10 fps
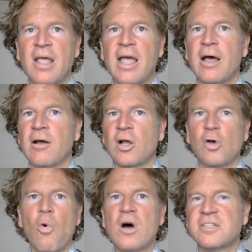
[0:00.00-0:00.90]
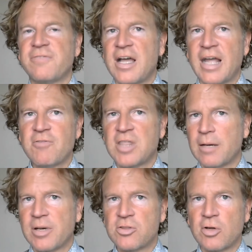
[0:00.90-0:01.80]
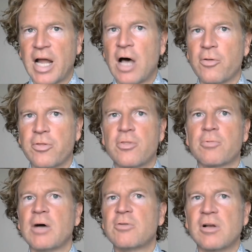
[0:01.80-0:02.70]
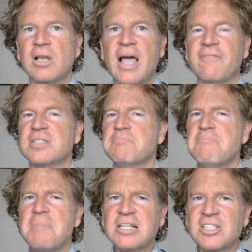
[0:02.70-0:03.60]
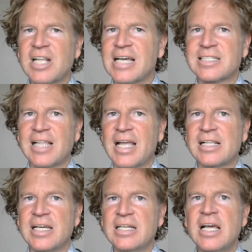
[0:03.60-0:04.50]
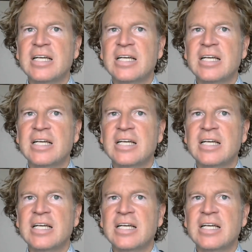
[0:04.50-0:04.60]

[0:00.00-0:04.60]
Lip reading: and quantifying everything about their health throughout their life is much less likely